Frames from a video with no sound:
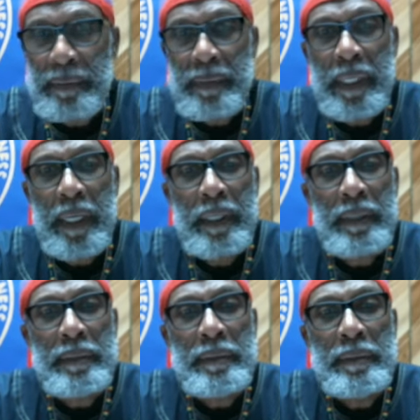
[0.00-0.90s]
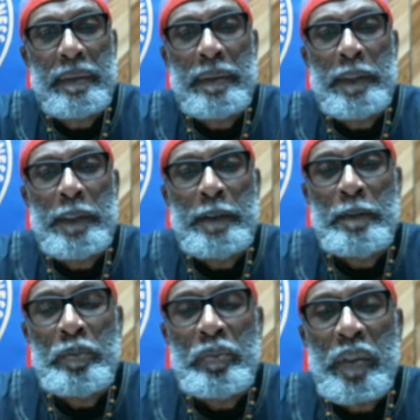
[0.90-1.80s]
Okay?
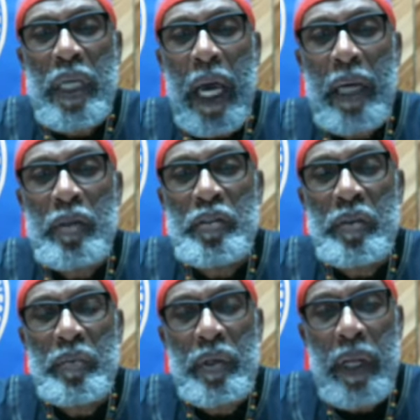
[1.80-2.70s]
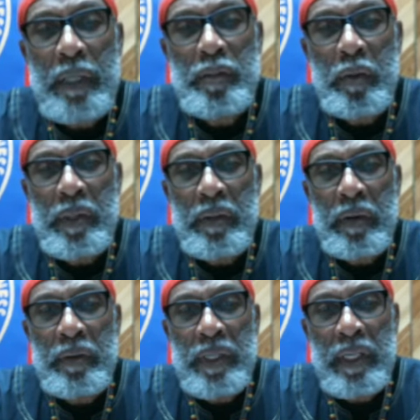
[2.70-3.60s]
Chicago Tribune, October the
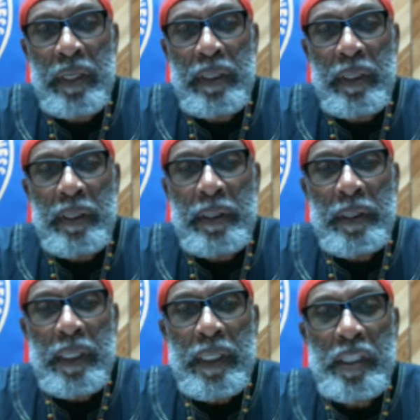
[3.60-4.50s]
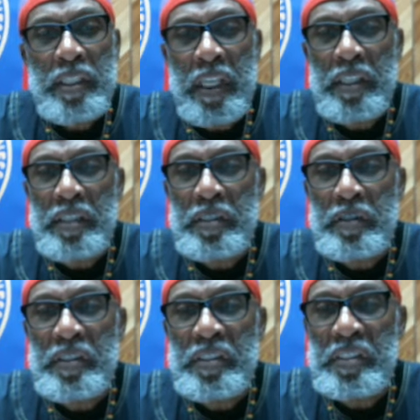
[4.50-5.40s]
13th.
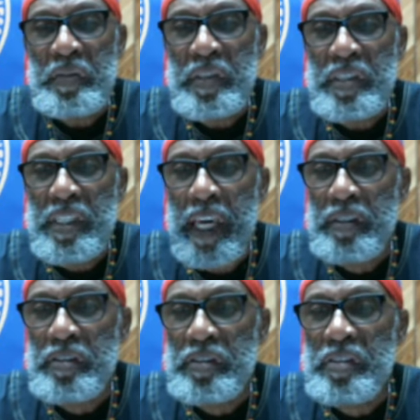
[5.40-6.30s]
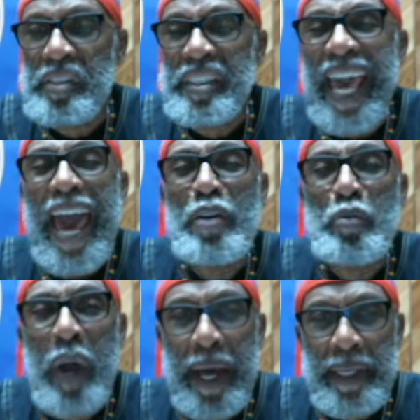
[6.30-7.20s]
Congenital syphilis cases
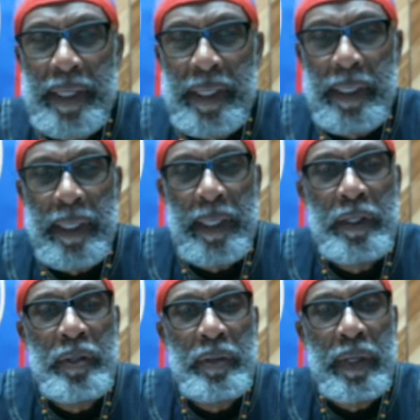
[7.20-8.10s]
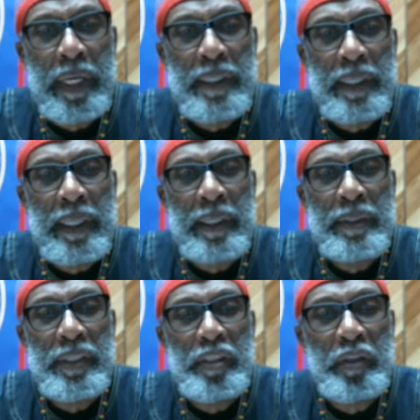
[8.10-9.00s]
skyrocketing in U.S.
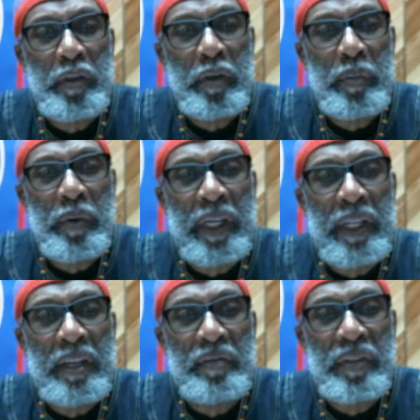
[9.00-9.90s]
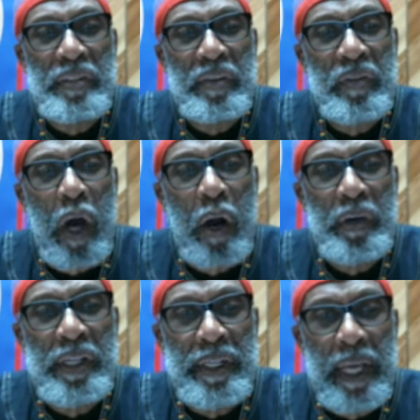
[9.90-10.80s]
Illness curable in infants if caught
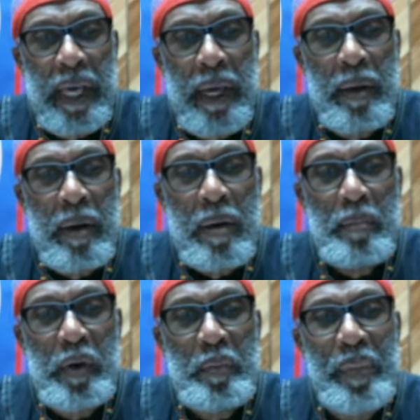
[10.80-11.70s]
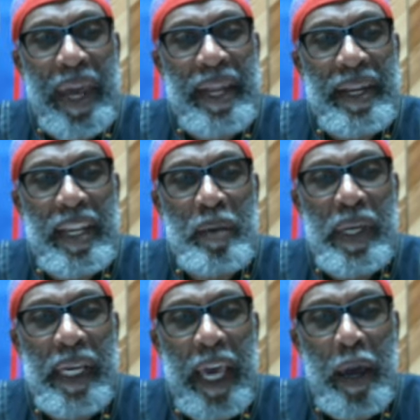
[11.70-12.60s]
in time, but
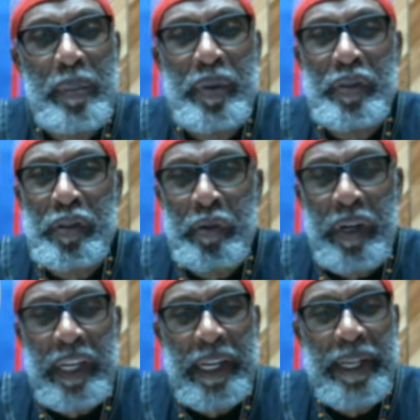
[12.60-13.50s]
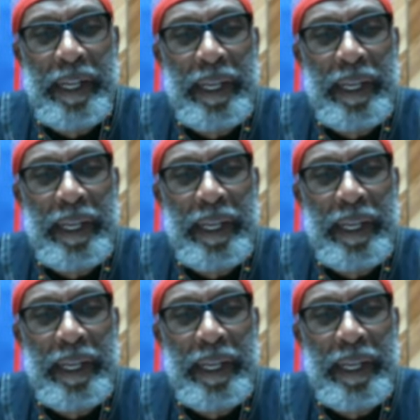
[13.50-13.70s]
pandemic hampers screening.